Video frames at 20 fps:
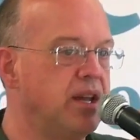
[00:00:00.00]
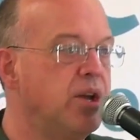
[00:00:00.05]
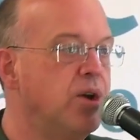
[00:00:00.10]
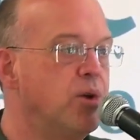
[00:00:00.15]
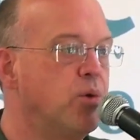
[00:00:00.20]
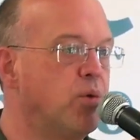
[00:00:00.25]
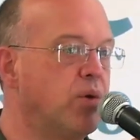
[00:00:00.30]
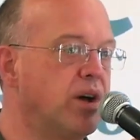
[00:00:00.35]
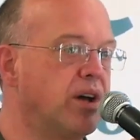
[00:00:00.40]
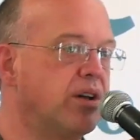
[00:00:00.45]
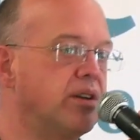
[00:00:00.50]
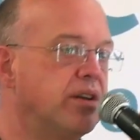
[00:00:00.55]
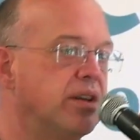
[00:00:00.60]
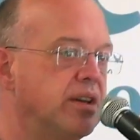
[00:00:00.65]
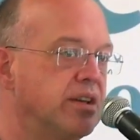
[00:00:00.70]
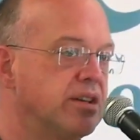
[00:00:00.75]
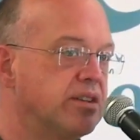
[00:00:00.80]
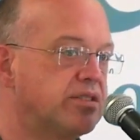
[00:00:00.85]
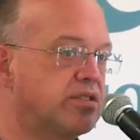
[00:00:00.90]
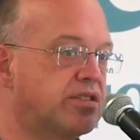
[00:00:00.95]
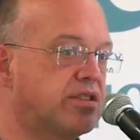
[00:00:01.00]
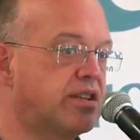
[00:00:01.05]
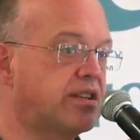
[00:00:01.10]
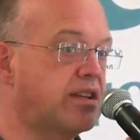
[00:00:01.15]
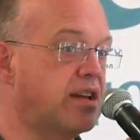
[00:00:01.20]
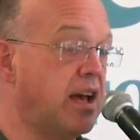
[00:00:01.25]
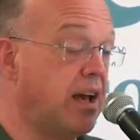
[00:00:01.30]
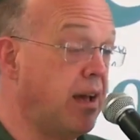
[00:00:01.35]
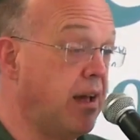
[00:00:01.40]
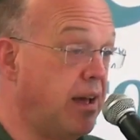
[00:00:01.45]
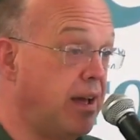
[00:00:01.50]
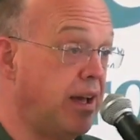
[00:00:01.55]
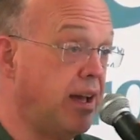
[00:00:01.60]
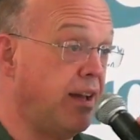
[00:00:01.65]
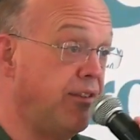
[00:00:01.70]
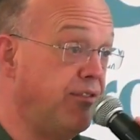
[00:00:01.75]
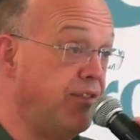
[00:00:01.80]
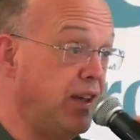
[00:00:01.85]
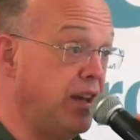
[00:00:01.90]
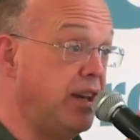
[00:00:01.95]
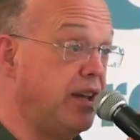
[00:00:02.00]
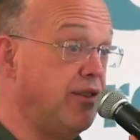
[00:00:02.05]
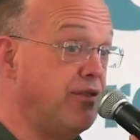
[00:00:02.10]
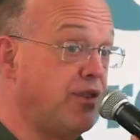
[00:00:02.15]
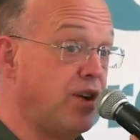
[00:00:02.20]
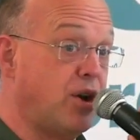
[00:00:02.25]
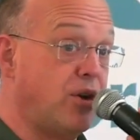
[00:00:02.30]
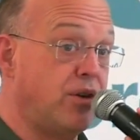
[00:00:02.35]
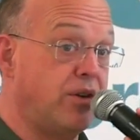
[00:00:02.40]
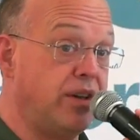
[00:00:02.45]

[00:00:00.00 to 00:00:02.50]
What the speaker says: Well, have any of y'all